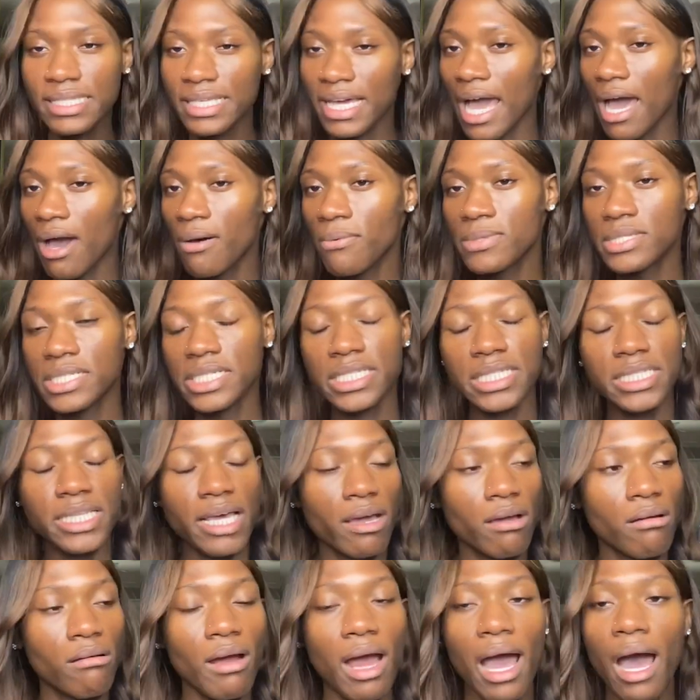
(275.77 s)
Like, I was just
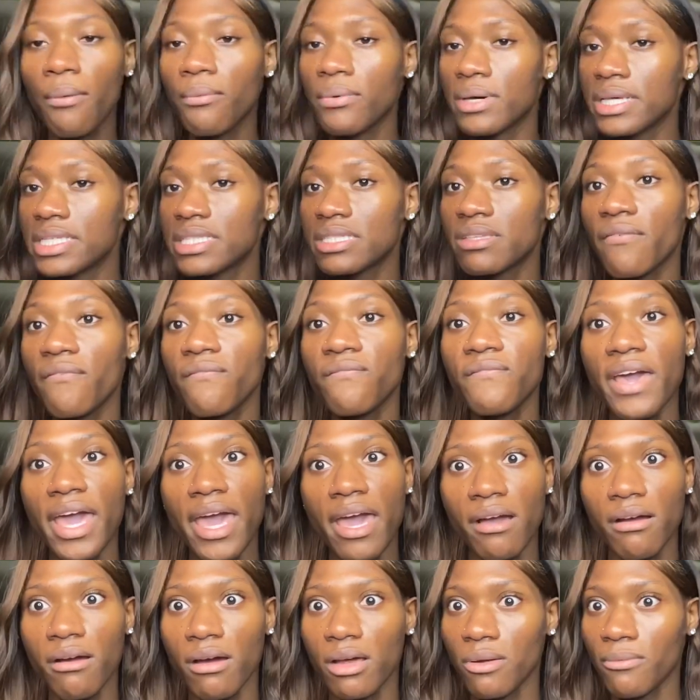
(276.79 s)
like, girl, I was
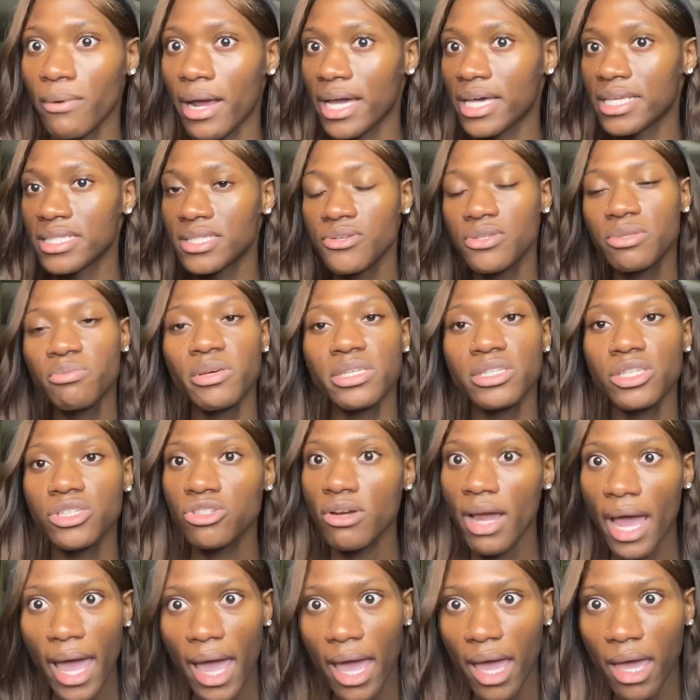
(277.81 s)
fangirling, right? Because he was piece of
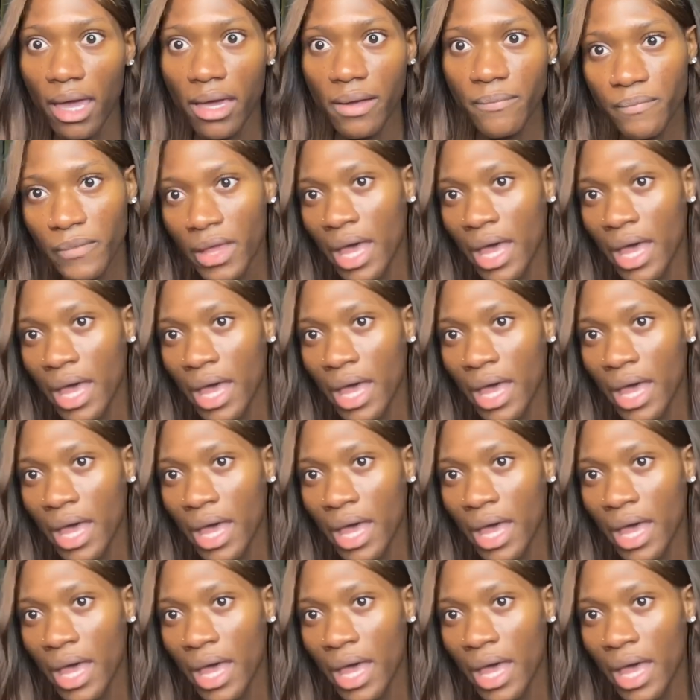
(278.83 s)
trade.